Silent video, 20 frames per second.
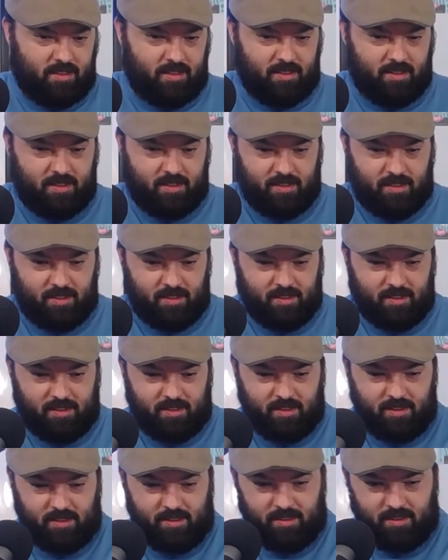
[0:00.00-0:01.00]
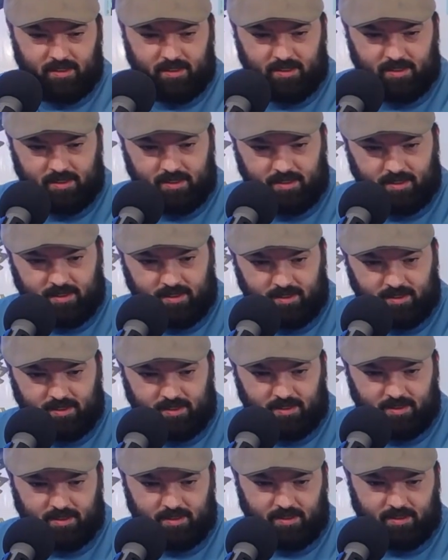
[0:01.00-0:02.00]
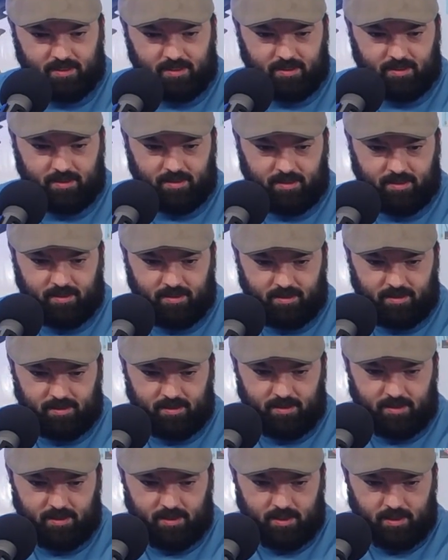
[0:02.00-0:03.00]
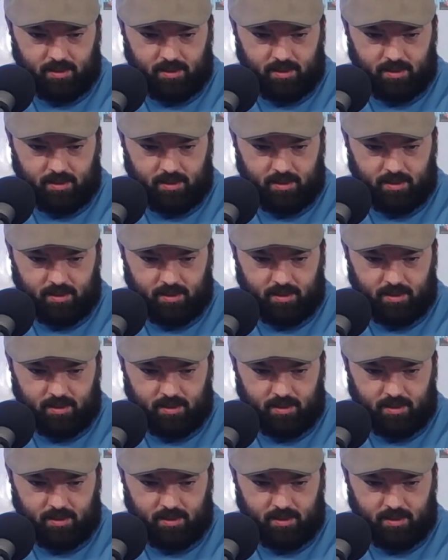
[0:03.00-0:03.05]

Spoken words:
This person isn't speaking.